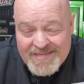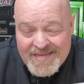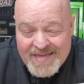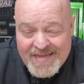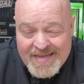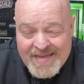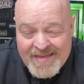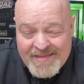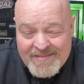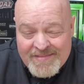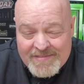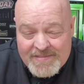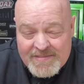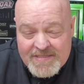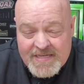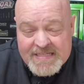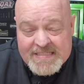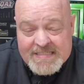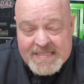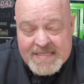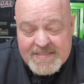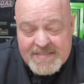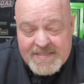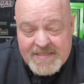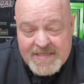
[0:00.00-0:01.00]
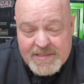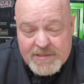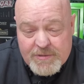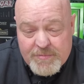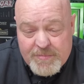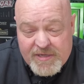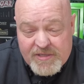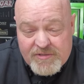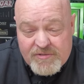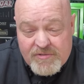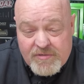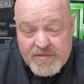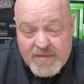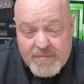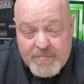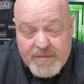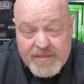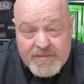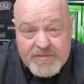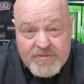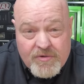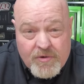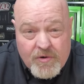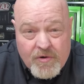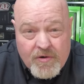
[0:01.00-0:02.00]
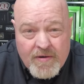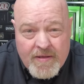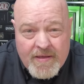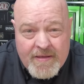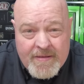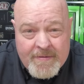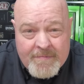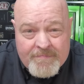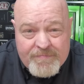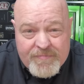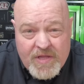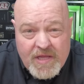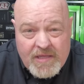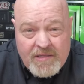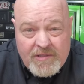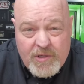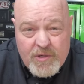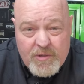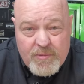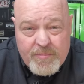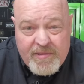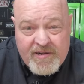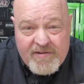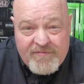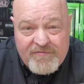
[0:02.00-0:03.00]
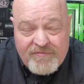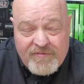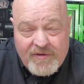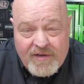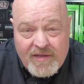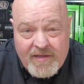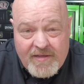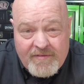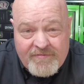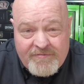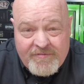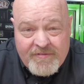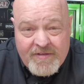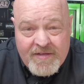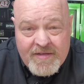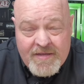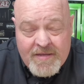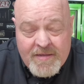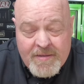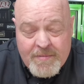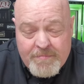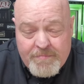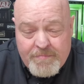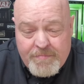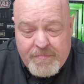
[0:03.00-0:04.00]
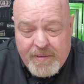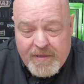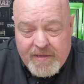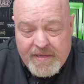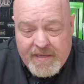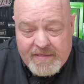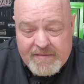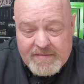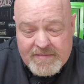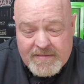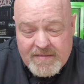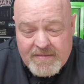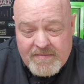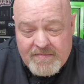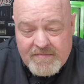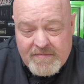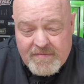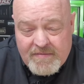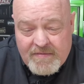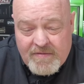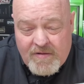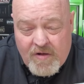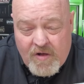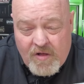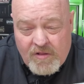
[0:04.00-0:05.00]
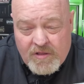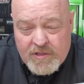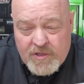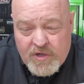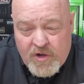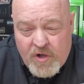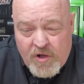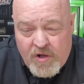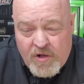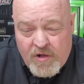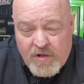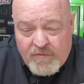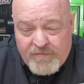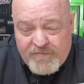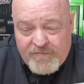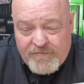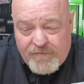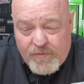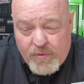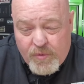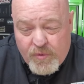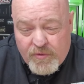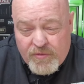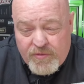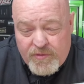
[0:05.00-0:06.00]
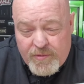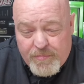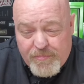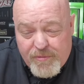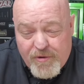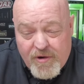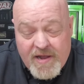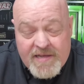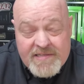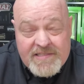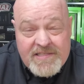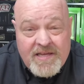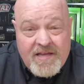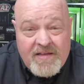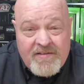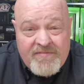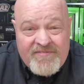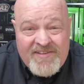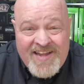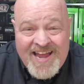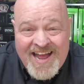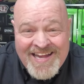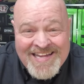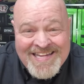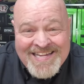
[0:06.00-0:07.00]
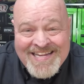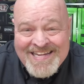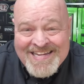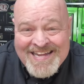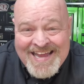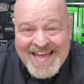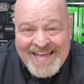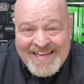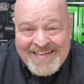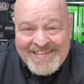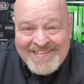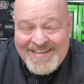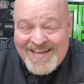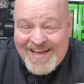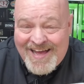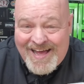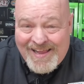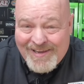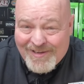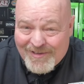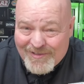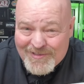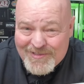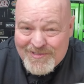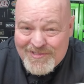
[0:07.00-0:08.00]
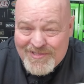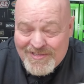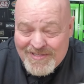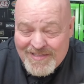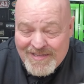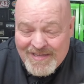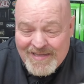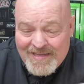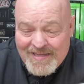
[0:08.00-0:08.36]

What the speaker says: Yeah, the 66 specialty bits are a little bit of fluff, but all in all, for the price of $99,